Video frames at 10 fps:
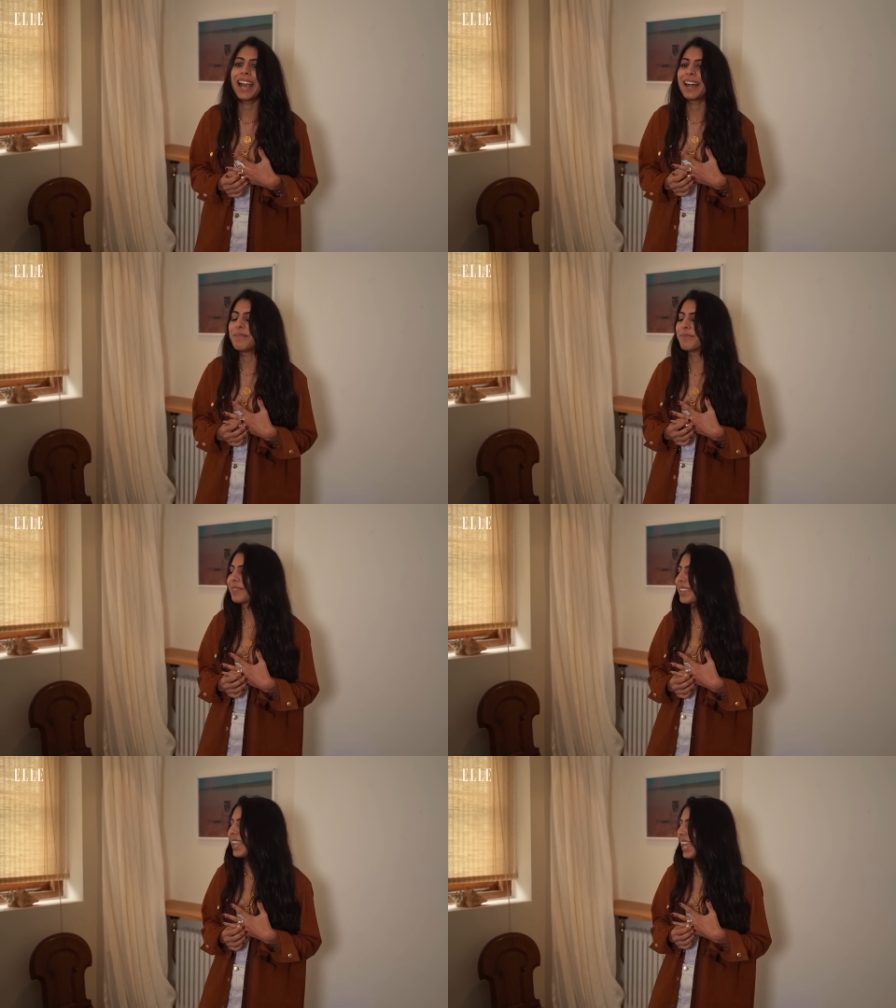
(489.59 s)

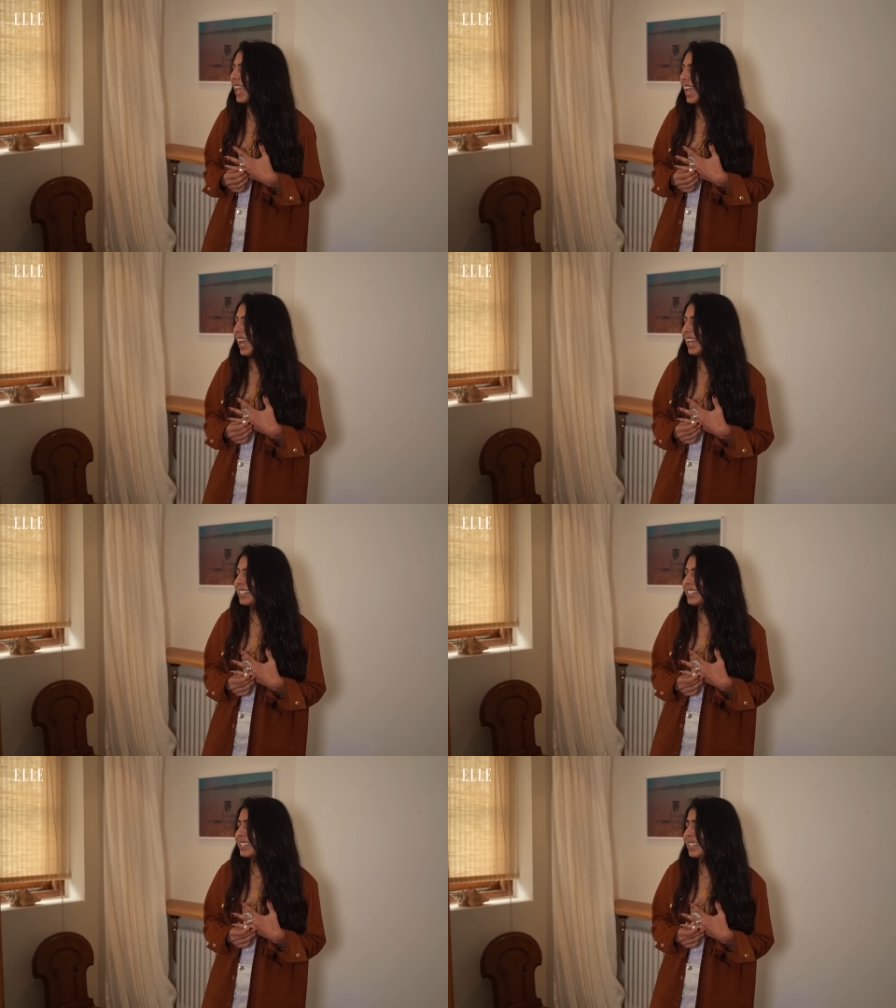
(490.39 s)
Um,
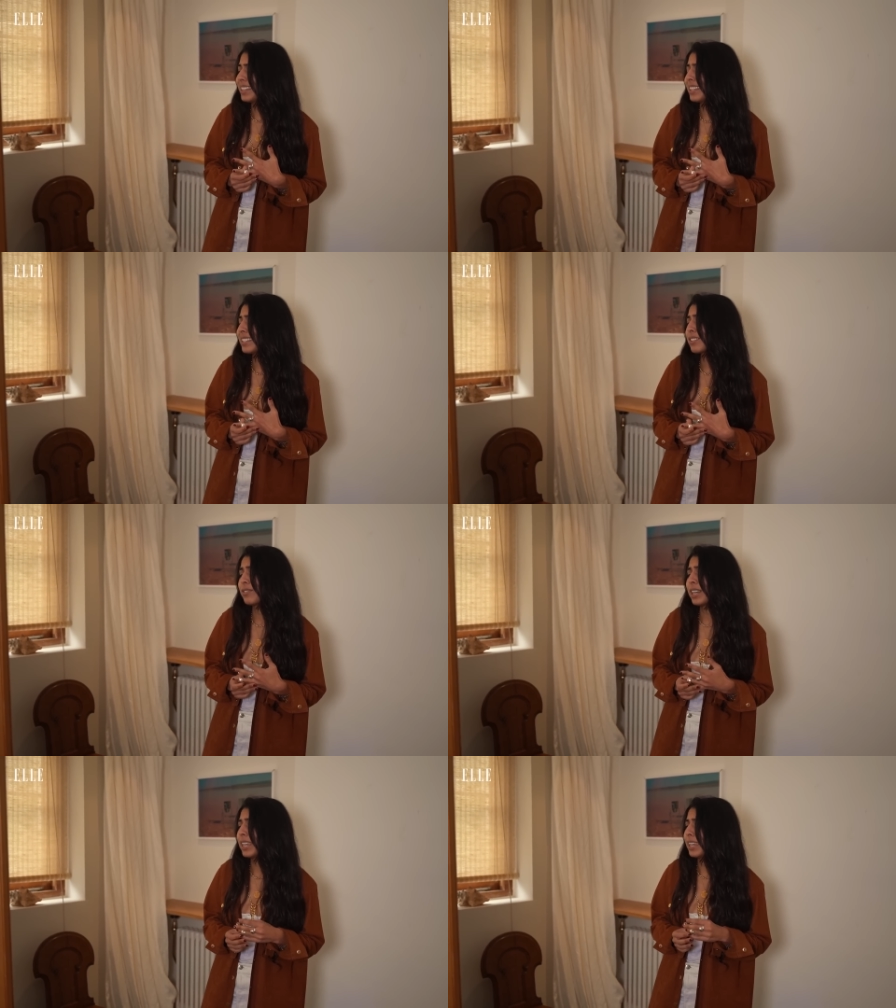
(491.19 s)
and this is
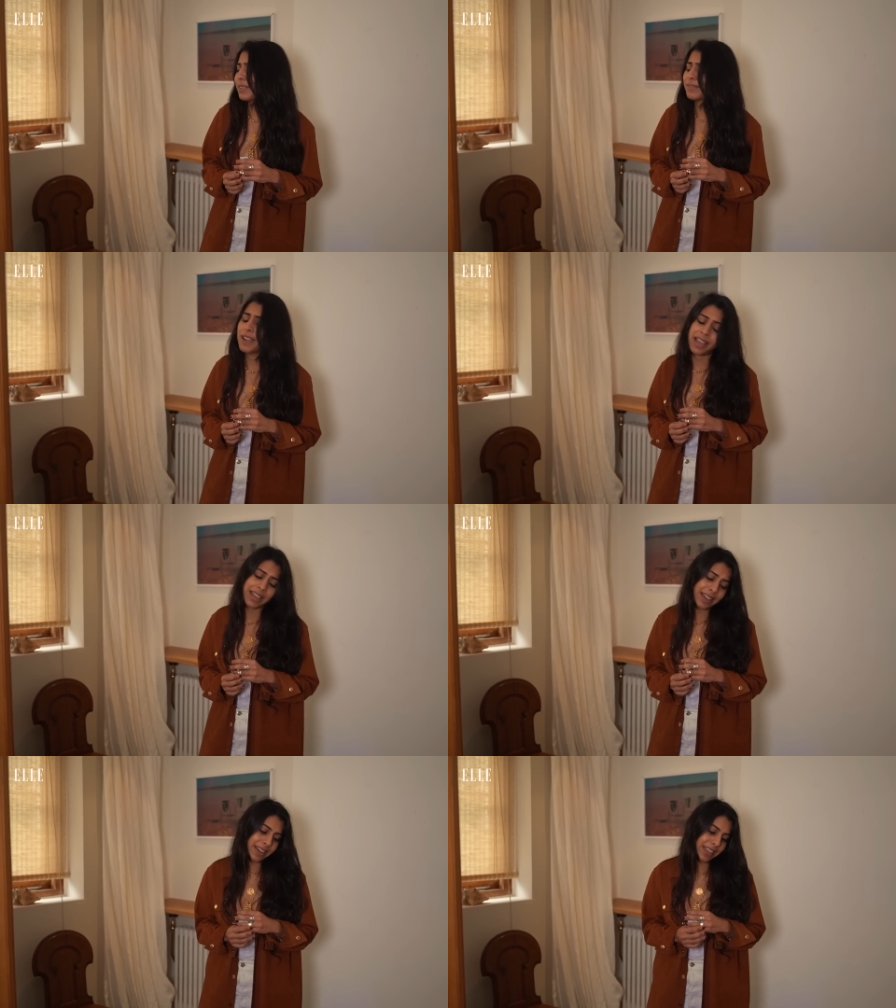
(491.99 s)
really
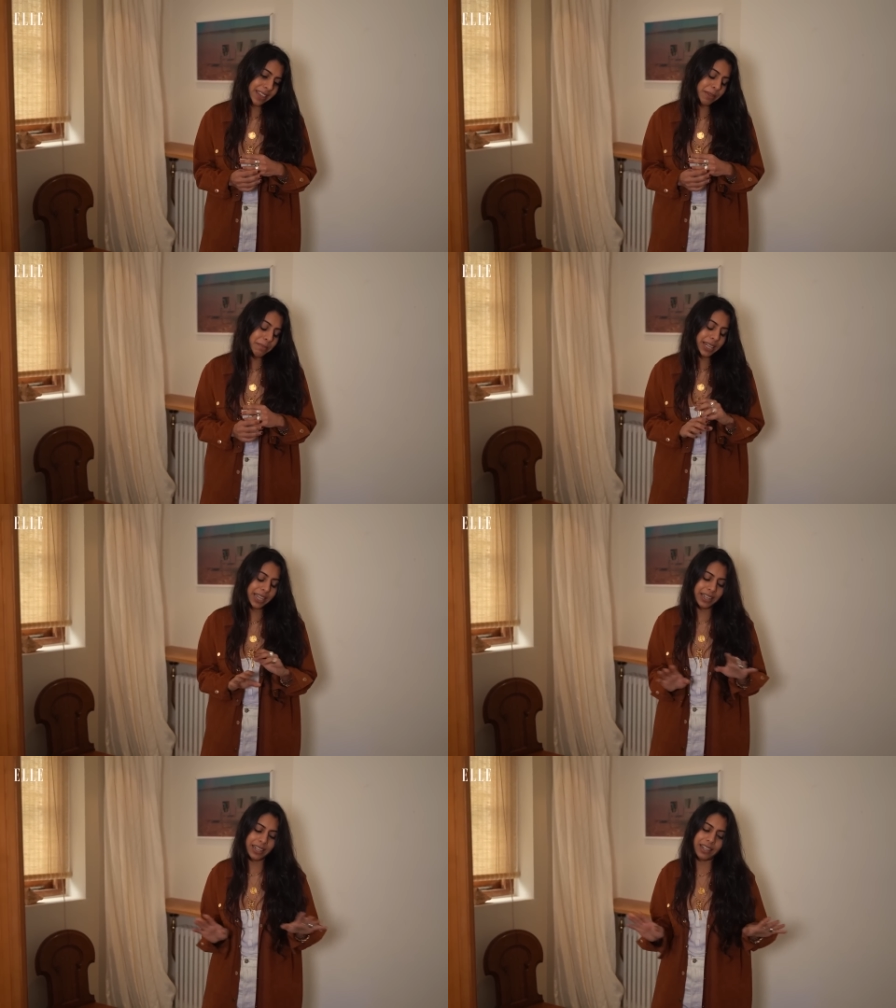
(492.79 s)
where I
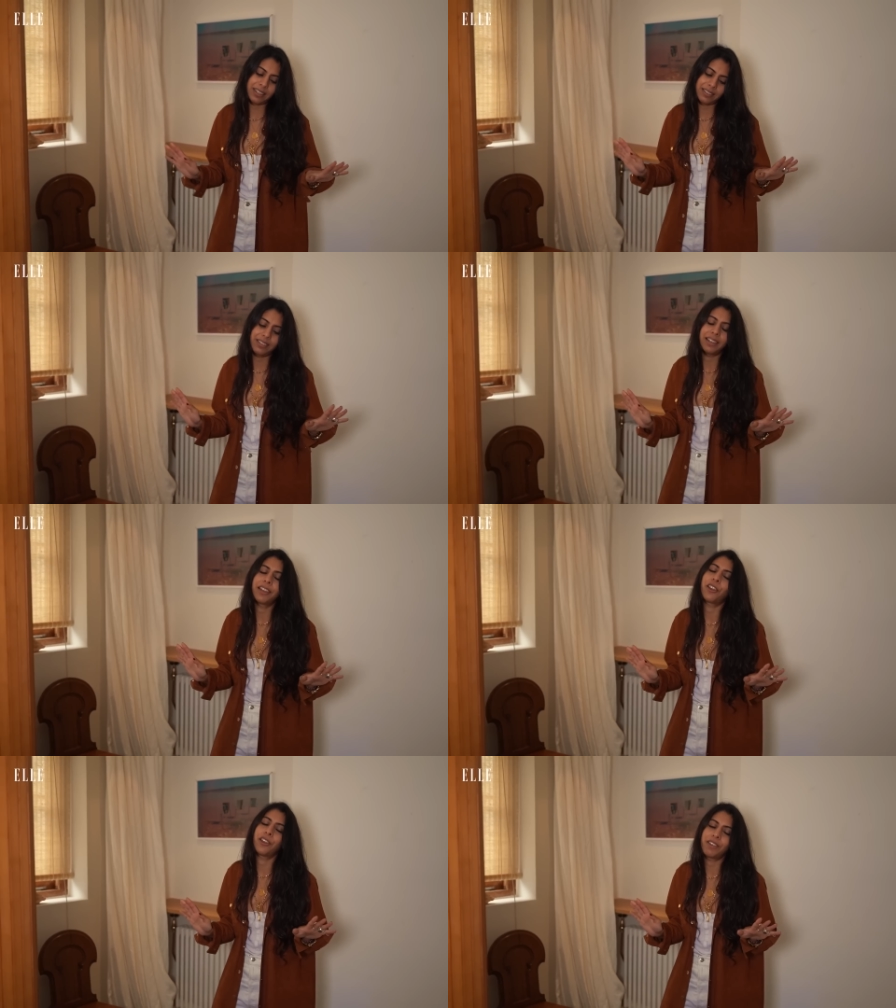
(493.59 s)
completely
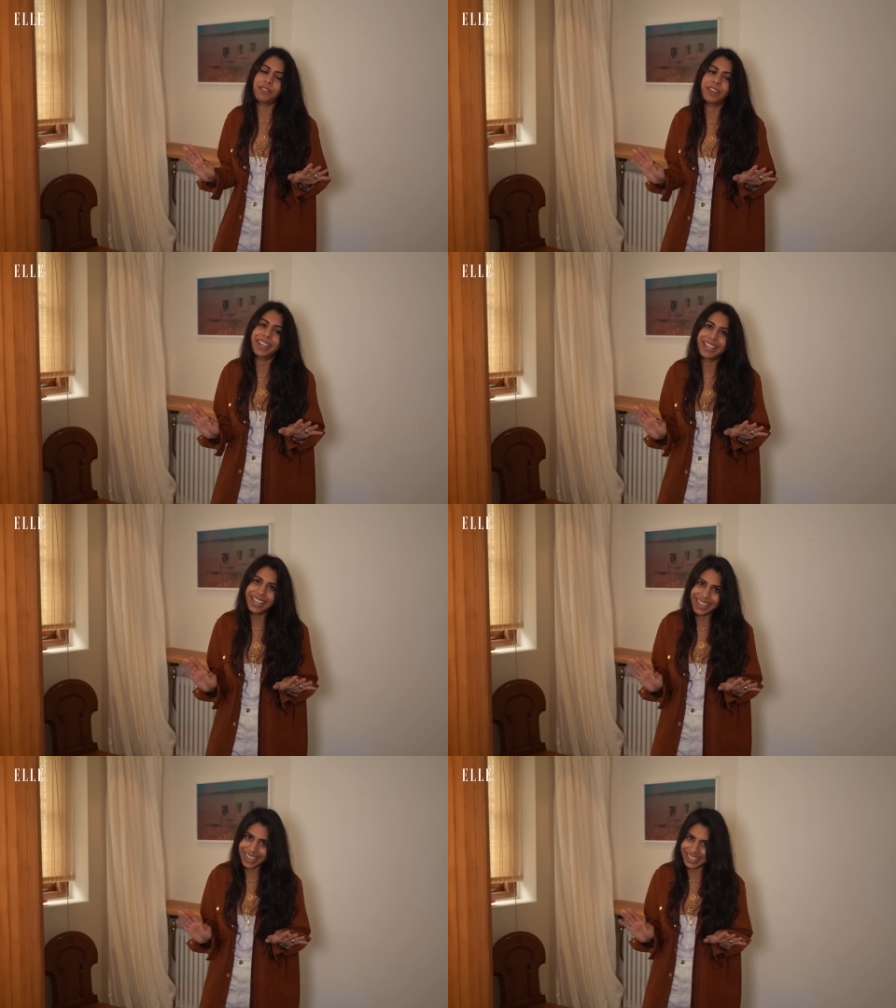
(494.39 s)
let go of
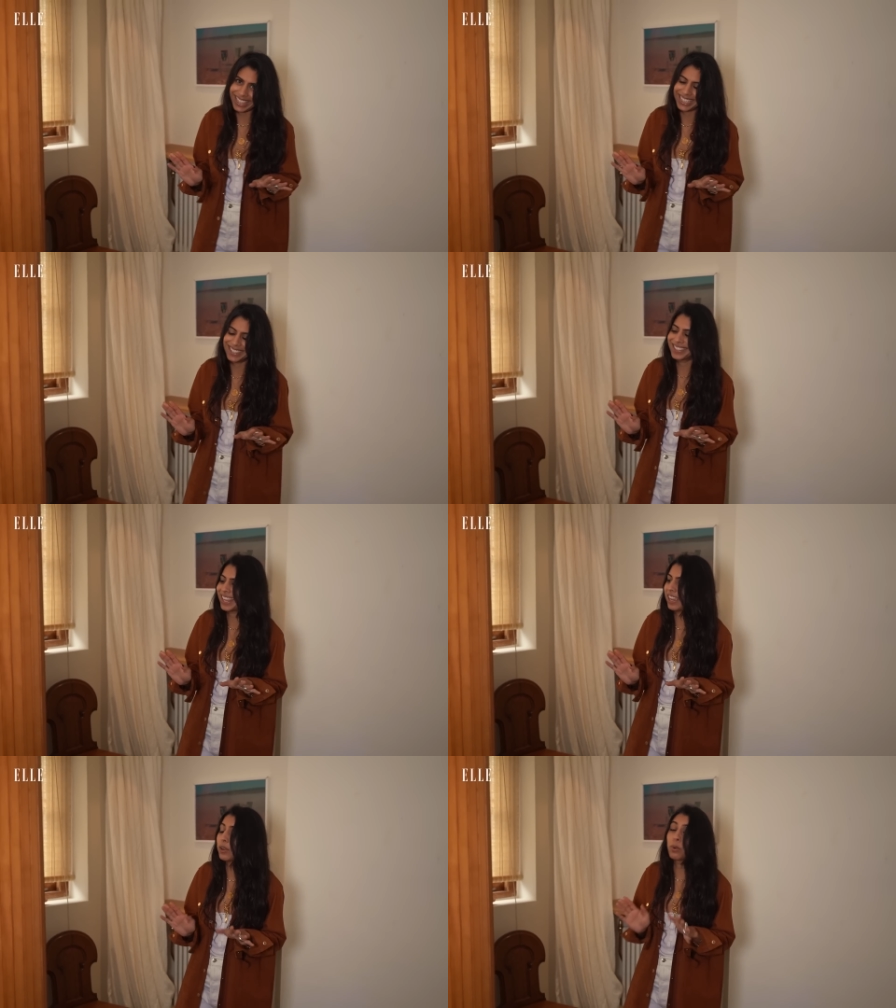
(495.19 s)
everything at the end of the
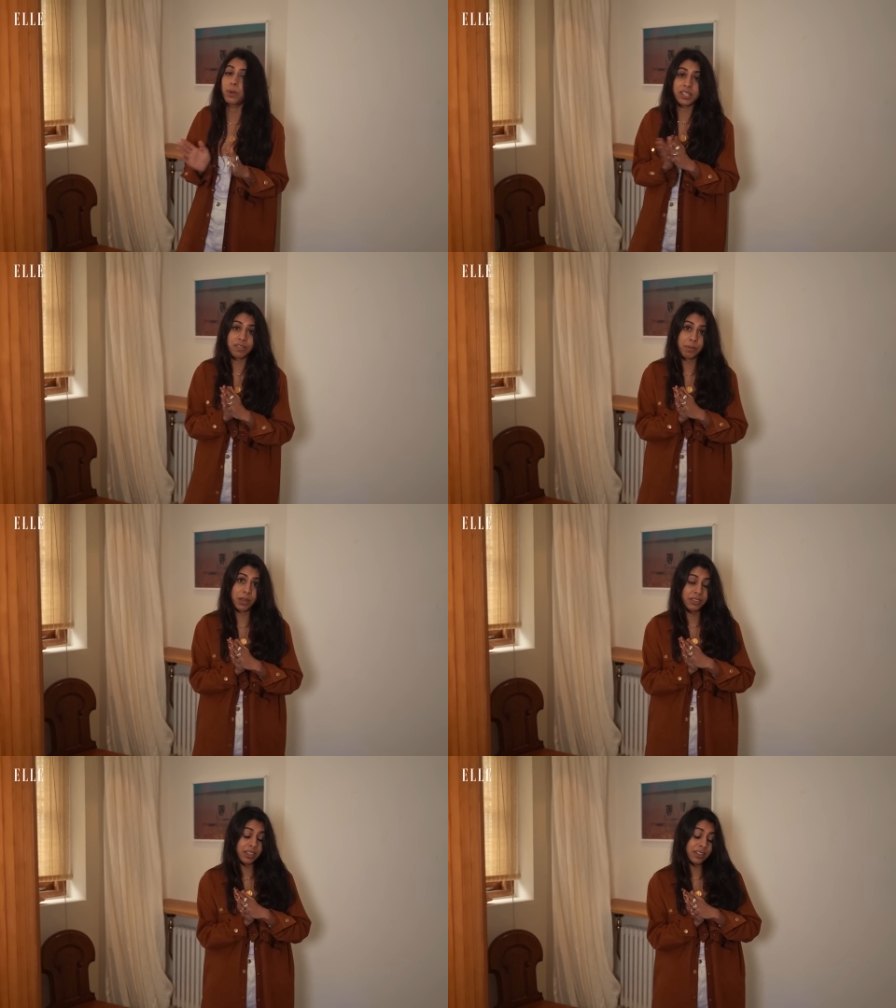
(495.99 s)
day. I always have a
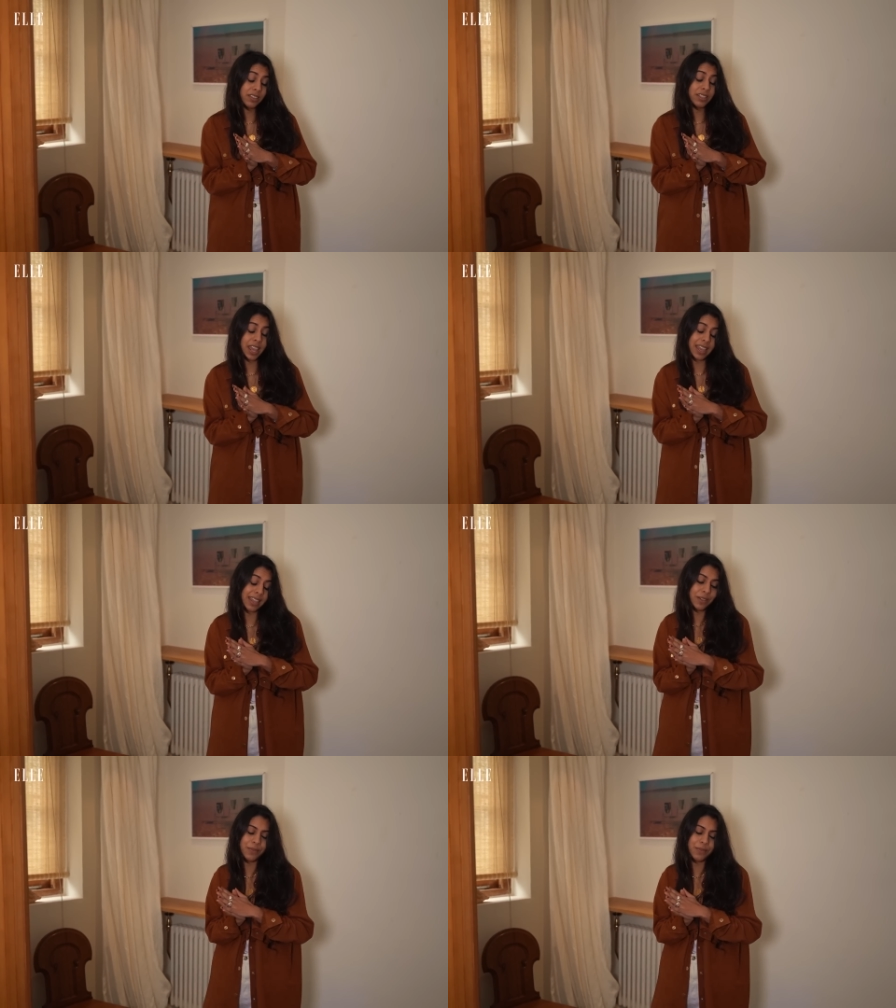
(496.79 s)
bath at the end of the day.